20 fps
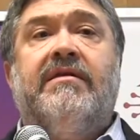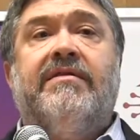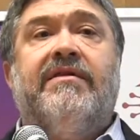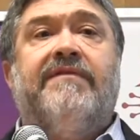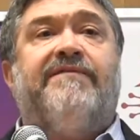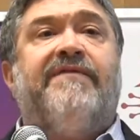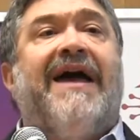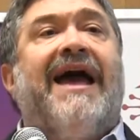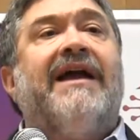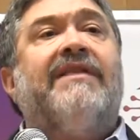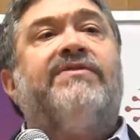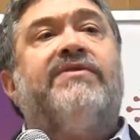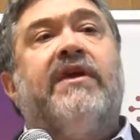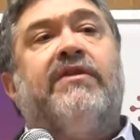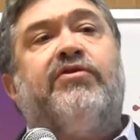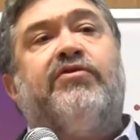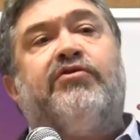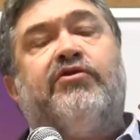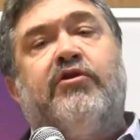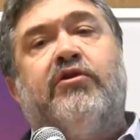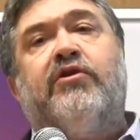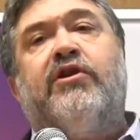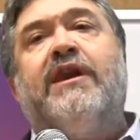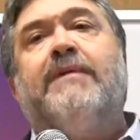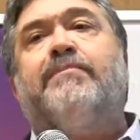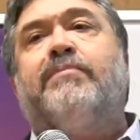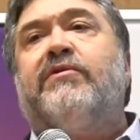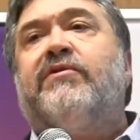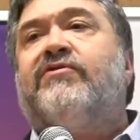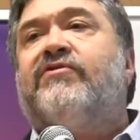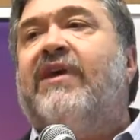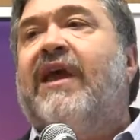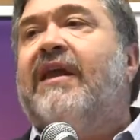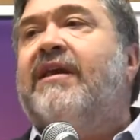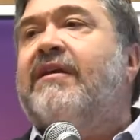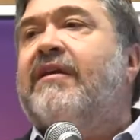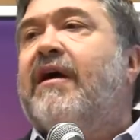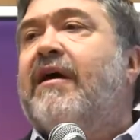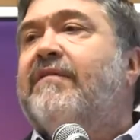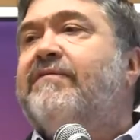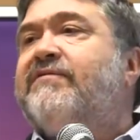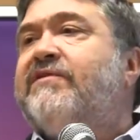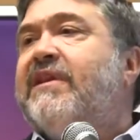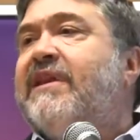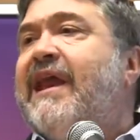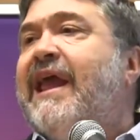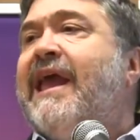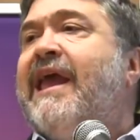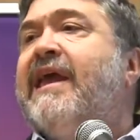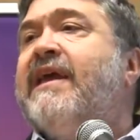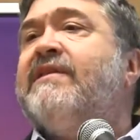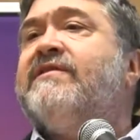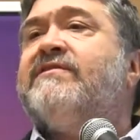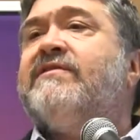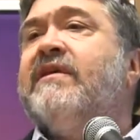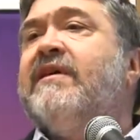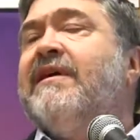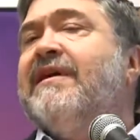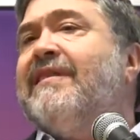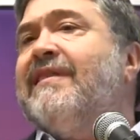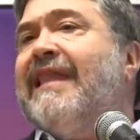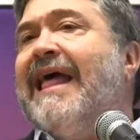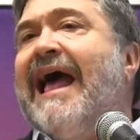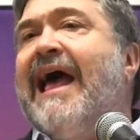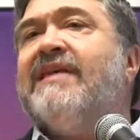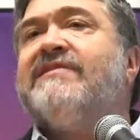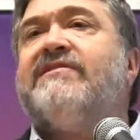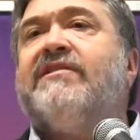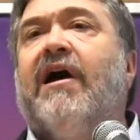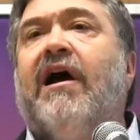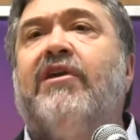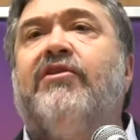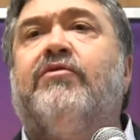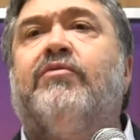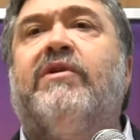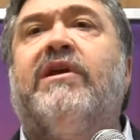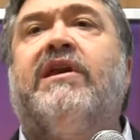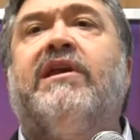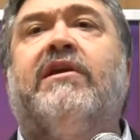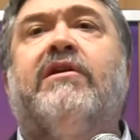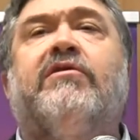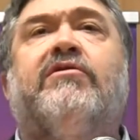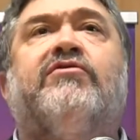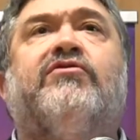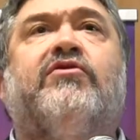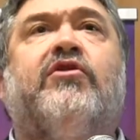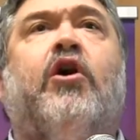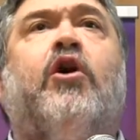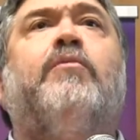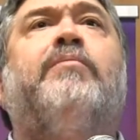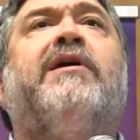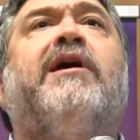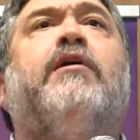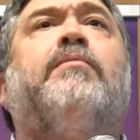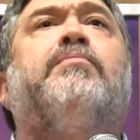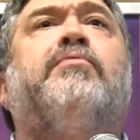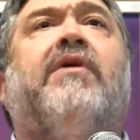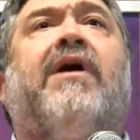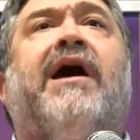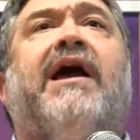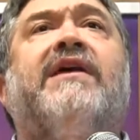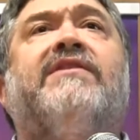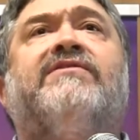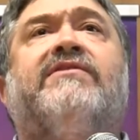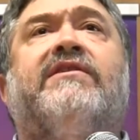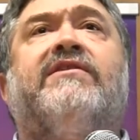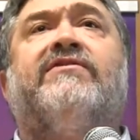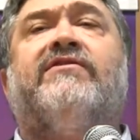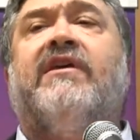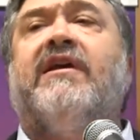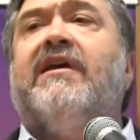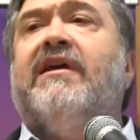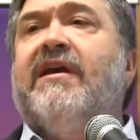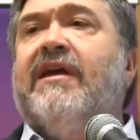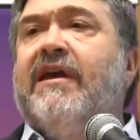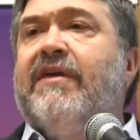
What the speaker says: The fact that 30% of today's last 100 years Nobel Prizes